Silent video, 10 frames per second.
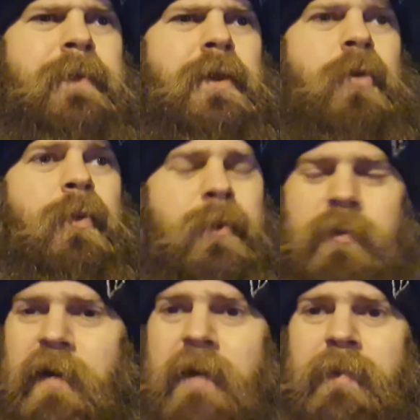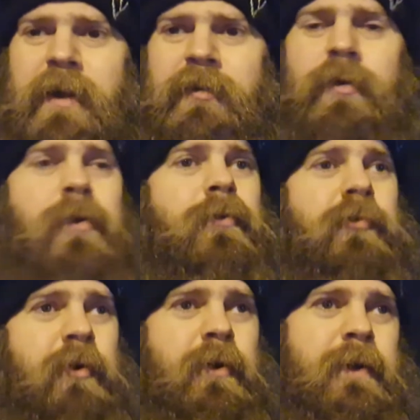Got my wee van mascot
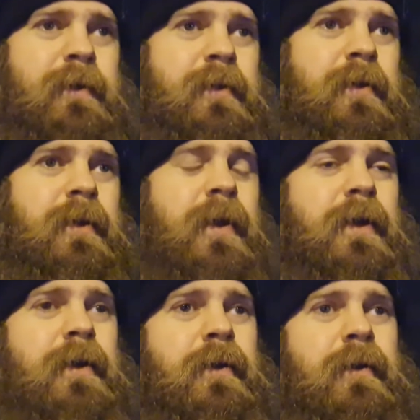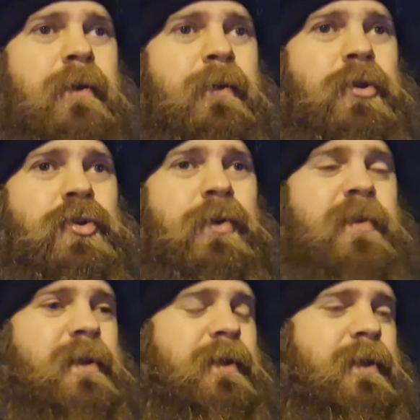sorted, wee Chewy
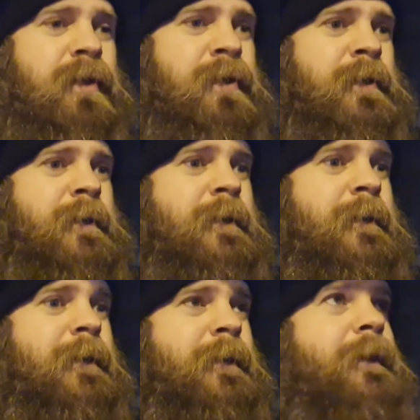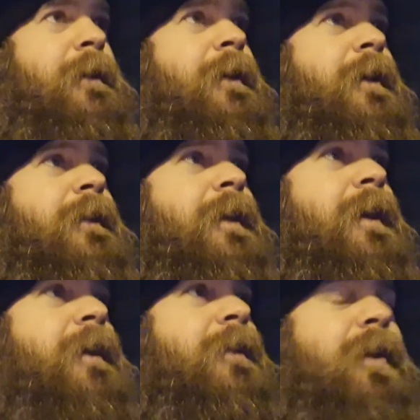sitting there, and
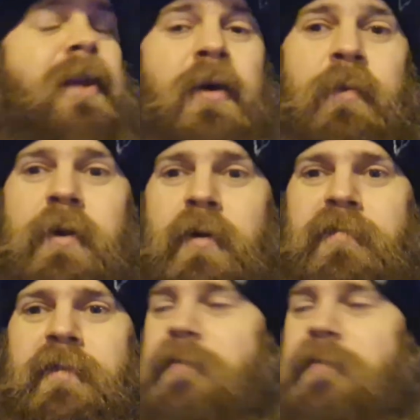the alarm went off in